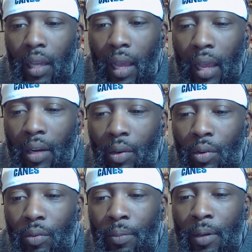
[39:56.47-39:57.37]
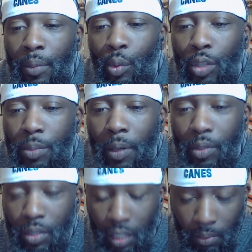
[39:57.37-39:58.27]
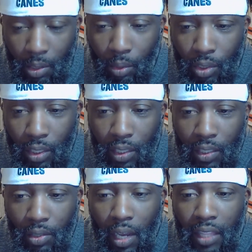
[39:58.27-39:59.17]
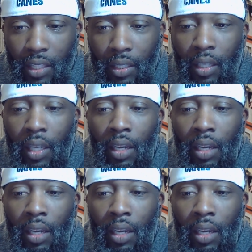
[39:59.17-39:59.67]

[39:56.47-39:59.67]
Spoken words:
I don't remember who the special team coach is. You got to.